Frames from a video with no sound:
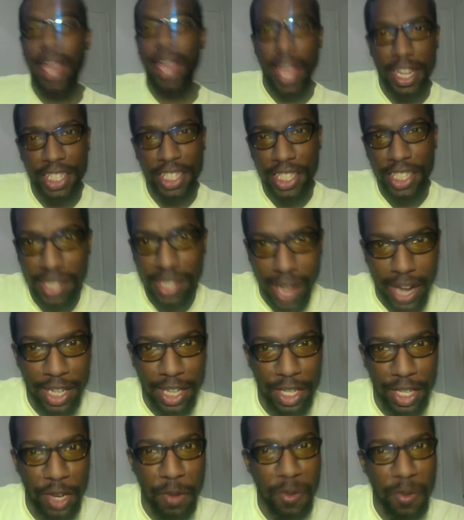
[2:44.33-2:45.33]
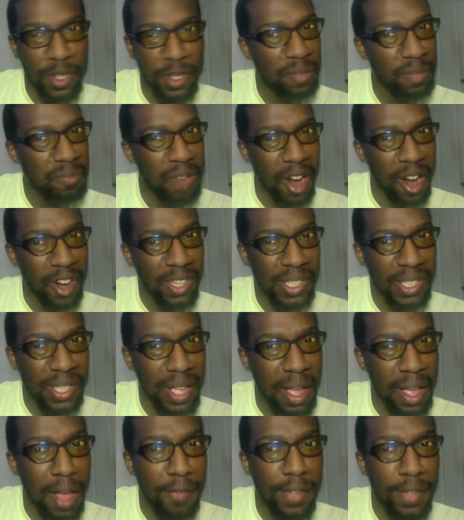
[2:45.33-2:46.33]
And she's like doing some dark
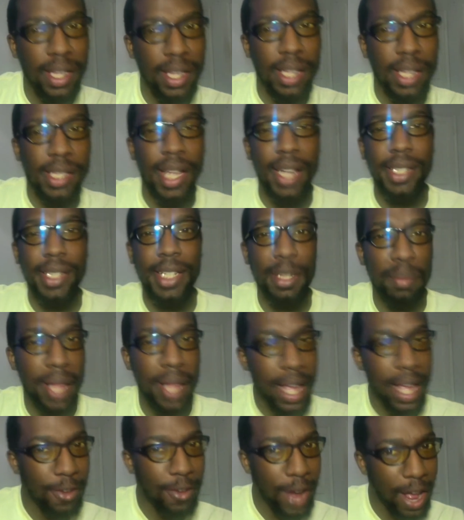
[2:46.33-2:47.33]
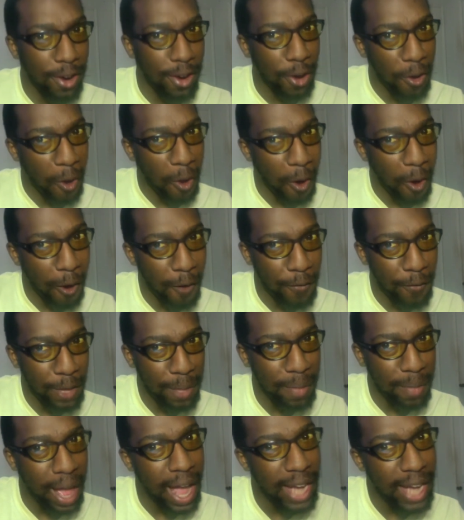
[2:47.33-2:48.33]
stuff. It looks like she's playing around on Harvey
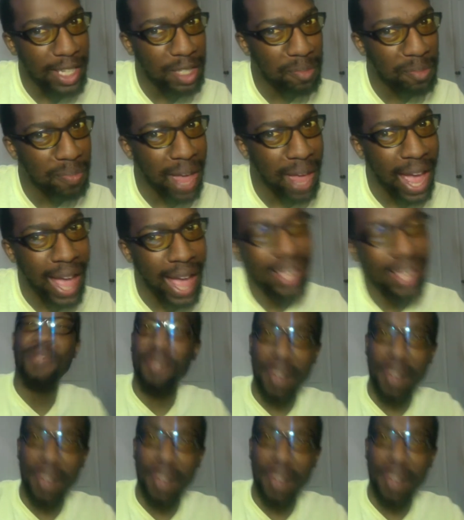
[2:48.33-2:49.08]
behind his back.